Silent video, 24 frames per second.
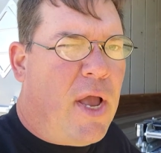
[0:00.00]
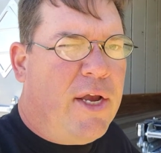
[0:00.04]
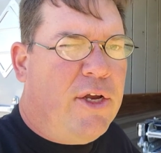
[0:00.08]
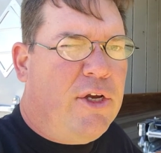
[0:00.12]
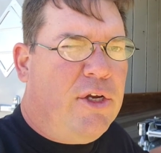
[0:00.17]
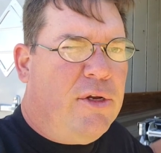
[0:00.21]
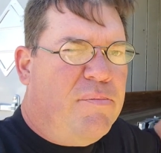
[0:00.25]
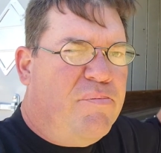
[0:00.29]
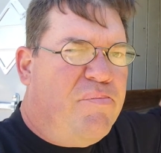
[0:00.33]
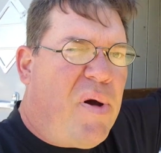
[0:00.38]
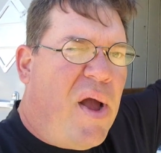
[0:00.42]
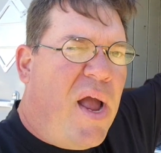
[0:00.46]
I
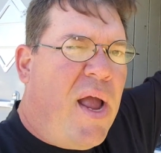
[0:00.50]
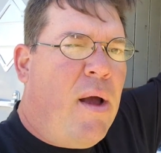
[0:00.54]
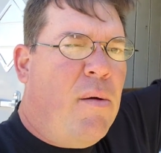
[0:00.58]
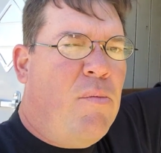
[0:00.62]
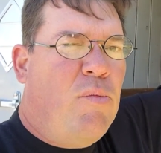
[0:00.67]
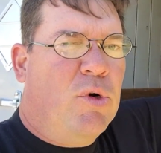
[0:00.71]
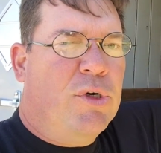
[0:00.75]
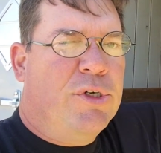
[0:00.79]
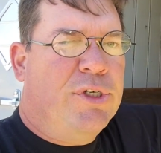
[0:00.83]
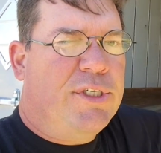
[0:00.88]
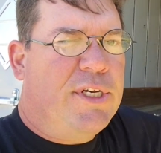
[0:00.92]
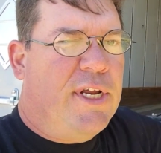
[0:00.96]
couldn't
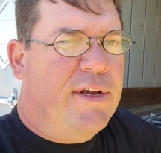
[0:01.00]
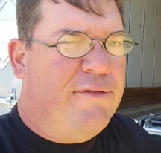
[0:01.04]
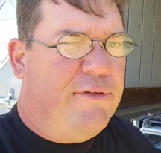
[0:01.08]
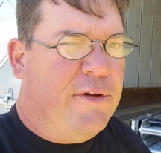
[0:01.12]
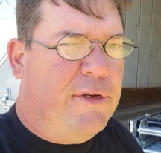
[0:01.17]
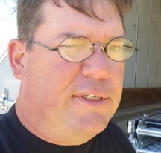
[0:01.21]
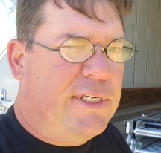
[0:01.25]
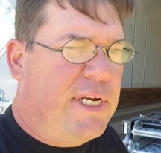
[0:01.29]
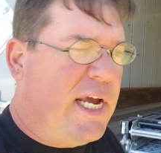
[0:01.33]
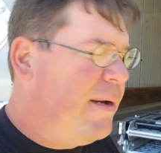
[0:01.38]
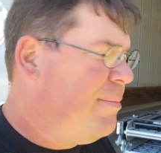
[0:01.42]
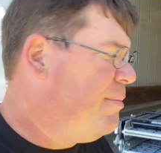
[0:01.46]
pile more
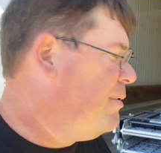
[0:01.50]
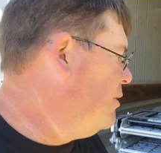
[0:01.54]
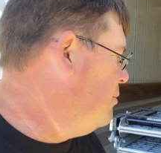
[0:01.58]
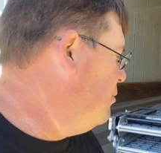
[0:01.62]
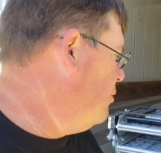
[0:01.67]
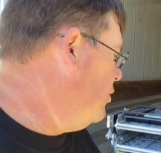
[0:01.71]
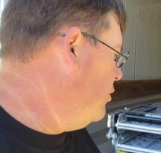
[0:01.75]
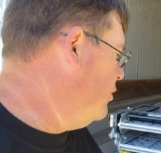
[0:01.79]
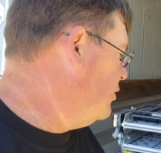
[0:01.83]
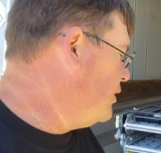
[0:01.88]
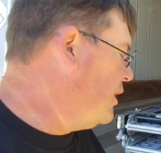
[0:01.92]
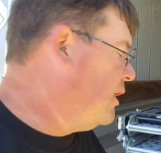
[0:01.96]
stuff on top of the
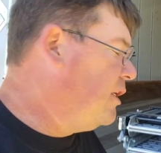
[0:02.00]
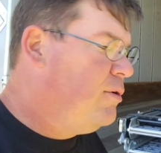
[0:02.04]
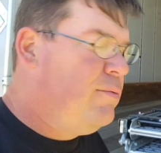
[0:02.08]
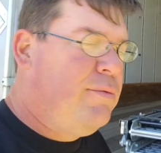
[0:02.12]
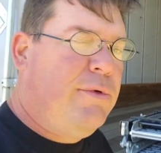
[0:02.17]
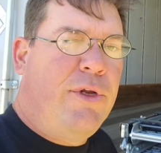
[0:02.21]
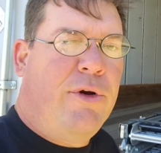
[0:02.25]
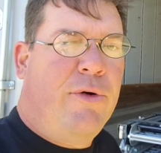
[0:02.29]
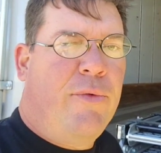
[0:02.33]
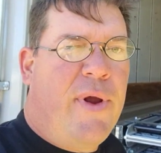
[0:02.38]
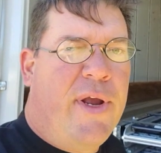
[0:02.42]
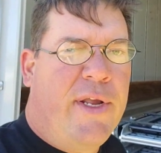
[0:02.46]
motorcycle
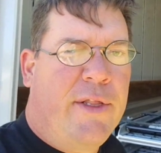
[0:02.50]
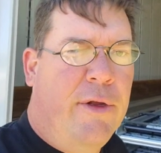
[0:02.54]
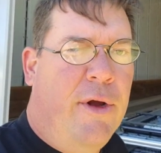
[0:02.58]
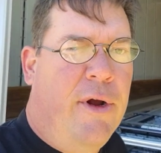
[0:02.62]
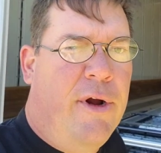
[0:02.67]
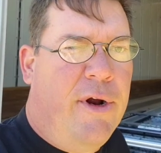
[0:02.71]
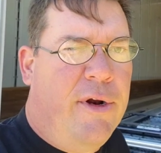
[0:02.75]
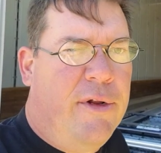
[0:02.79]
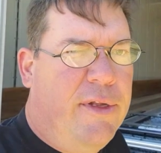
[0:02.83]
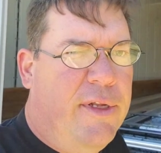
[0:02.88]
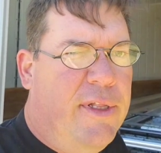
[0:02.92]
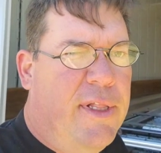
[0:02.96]
I'm gonna wreck
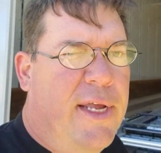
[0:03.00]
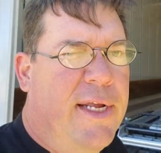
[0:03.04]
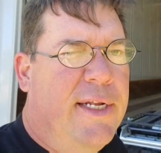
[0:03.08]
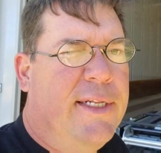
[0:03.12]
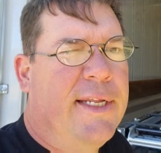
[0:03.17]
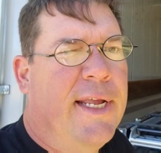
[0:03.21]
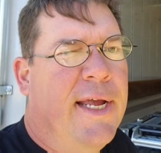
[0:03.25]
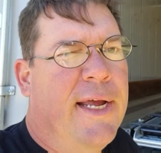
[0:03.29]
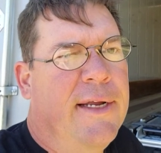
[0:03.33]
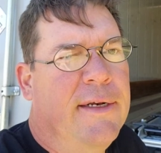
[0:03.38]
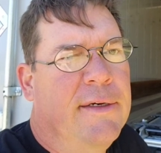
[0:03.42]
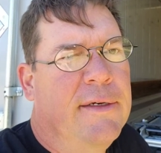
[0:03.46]
a Harley
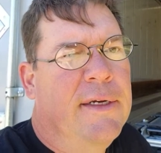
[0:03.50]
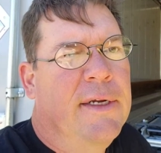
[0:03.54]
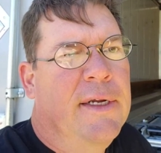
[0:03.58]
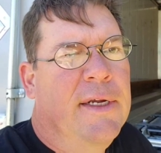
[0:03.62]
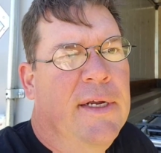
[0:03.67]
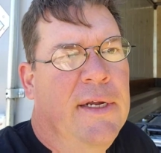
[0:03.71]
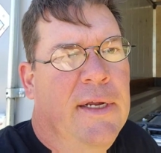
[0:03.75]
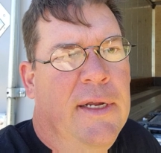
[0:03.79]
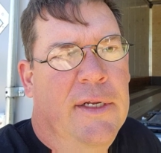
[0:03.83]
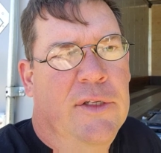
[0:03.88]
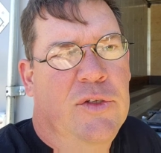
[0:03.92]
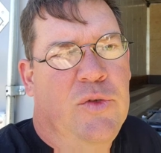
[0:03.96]
like that
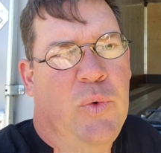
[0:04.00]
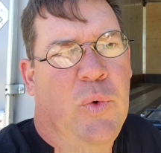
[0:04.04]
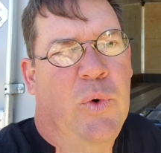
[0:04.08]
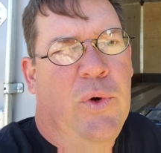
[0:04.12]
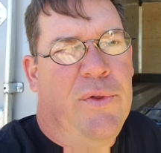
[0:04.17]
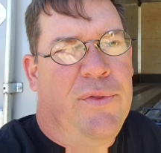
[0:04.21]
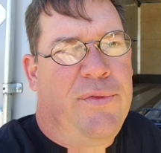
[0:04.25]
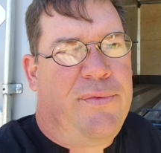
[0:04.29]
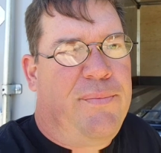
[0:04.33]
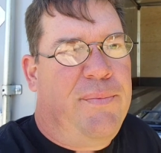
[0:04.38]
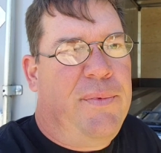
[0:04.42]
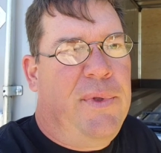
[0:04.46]
it's
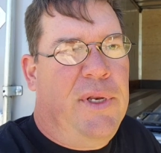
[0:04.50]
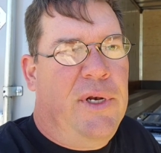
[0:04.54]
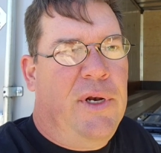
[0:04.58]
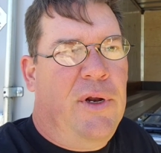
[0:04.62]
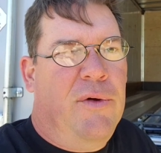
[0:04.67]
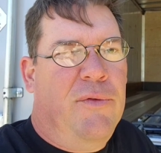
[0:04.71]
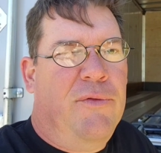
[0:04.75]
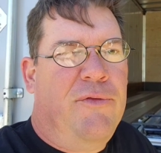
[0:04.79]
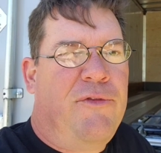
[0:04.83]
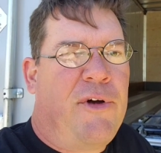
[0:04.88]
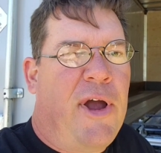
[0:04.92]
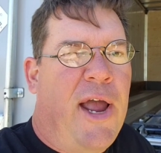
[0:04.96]
worth you
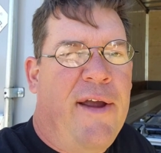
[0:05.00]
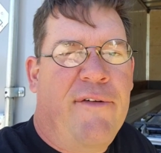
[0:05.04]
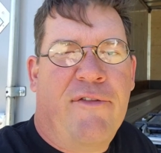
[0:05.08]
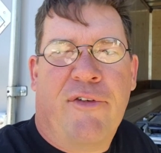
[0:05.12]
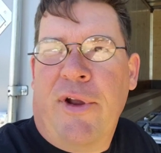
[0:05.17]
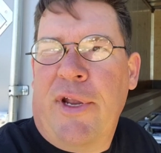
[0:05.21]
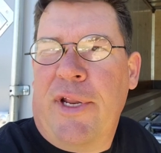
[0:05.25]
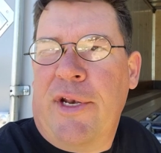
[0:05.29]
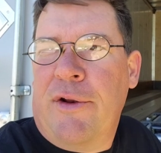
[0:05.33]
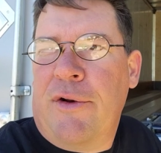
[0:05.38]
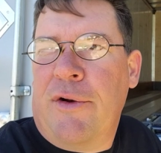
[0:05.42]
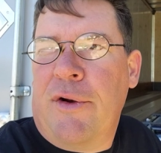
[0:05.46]
know
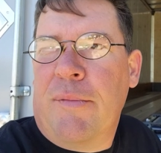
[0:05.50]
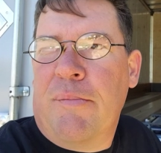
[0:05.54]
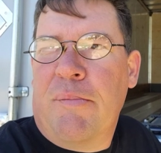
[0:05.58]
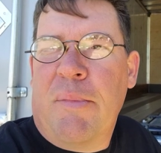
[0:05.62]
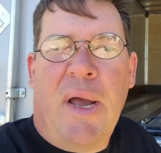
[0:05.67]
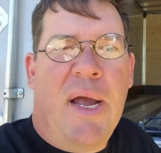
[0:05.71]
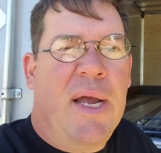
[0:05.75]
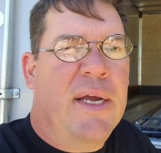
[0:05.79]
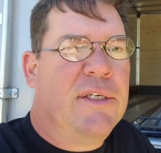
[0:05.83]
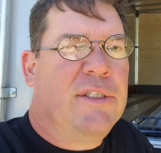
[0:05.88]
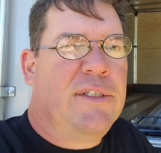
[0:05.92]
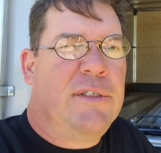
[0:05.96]
five or eight hundred
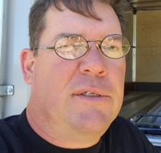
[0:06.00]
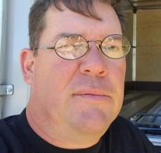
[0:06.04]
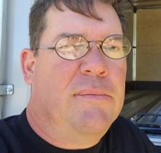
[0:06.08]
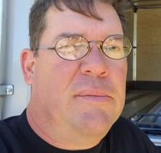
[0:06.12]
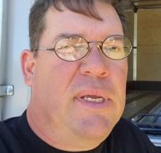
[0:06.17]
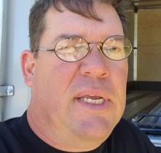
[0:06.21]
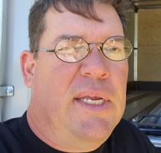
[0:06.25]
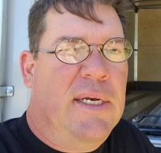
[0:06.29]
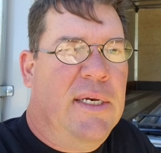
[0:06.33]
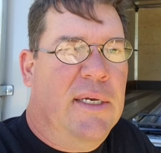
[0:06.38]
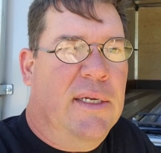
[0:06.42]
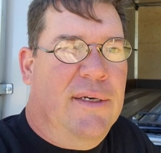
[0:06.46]
bucks to
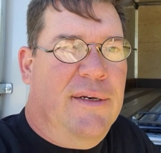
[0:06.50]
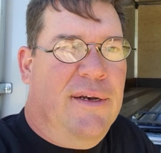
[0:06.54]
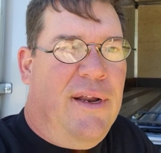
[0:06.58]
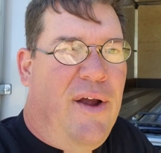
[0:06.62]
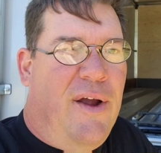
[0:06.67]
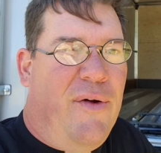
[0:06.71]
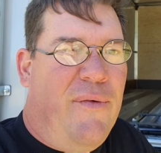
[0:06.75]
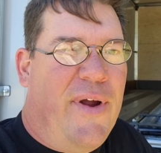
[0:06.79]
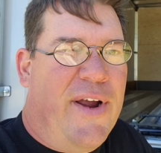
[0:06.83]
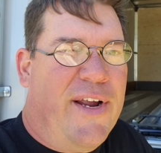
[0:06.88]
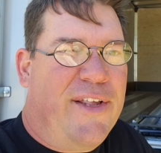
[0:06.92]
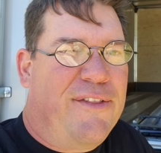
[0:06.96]
me to
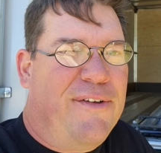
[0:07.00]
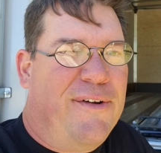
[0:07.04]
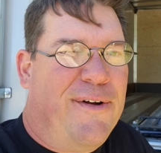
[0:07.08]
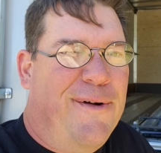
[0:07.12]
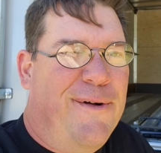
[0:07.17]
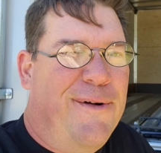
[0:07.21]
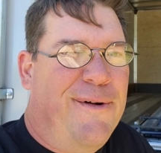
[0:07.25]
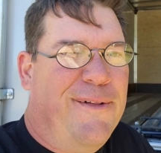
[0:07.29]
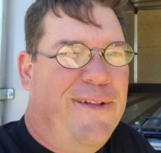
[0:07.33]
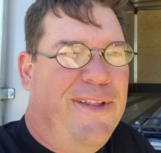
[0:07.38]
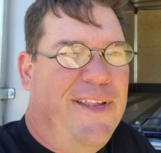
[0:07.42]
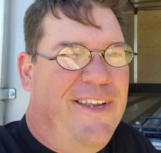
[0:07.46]
not wreck the
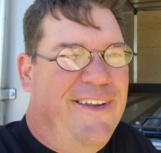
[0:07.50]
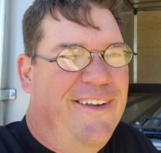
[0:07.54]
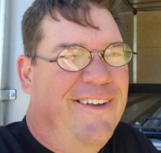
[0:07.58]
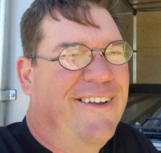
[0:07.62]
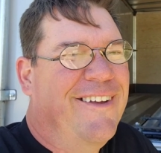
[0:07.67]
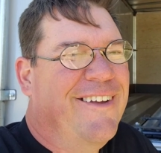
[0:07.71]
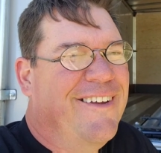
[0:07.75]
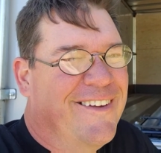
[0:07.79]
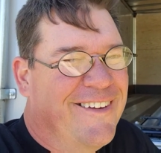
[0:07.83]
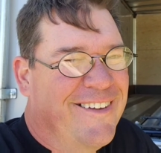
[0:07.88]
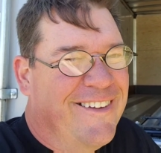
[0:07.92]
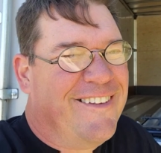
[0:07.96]
Harley
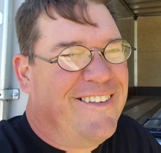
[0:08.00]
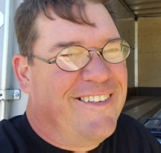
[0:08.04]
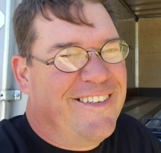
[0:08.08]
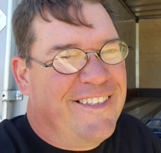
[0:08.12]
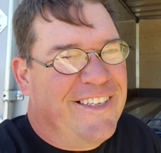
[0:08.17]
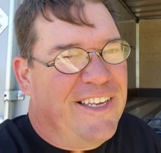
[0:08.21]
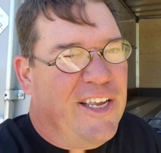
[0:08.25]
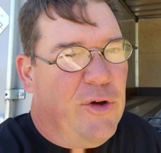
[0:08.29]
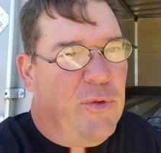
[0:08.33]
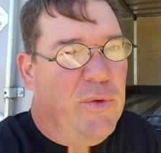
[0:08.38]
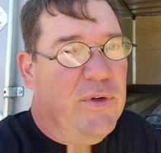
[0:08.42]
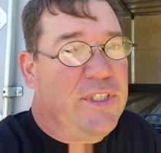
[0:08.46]

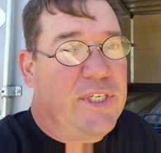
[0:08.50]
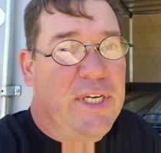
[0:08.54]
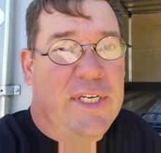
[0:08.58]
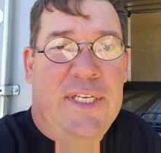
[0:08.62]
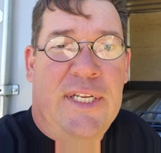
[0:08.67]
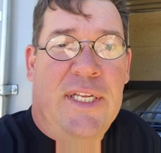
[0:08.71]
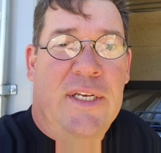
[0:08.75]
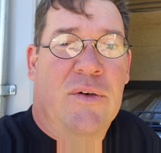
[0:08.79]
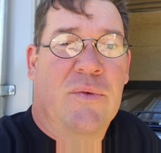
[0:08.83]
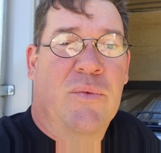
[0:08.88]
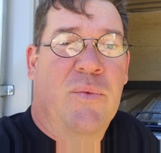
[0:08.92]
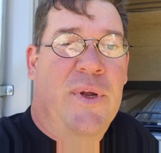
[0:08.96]
which I
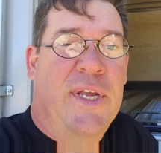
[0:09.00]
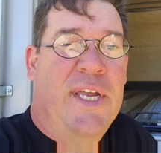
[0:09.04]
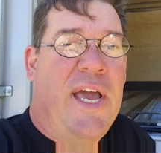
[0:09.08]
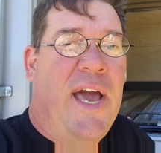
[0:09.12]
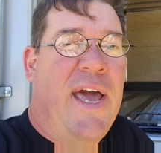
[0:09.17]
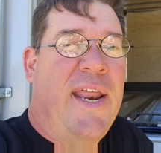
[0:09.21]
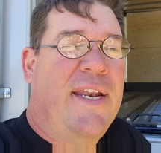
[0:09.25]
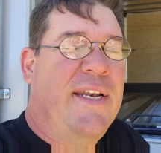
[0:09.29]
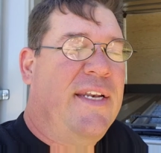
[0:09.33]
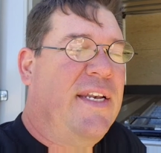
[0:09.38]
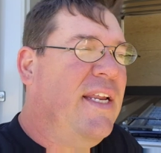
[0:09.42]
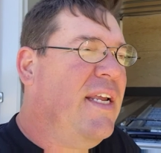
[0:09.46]
didn't. We
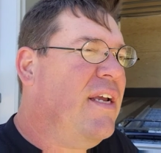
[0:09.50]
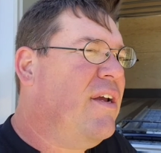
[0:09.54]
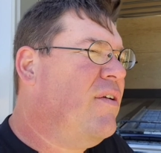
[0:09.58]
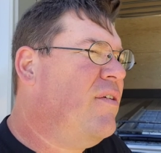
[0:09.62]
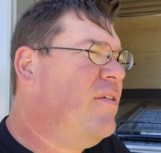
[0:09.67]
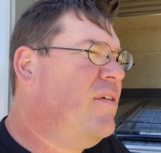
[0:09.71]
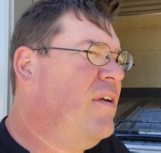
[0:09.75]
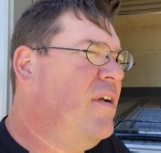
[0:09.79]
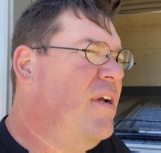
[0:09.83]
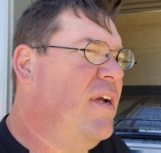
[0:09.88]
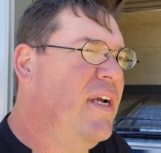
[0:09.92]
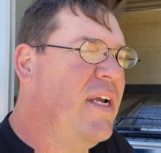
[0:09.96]
got it
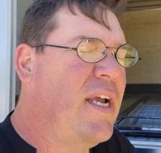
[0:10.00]
down.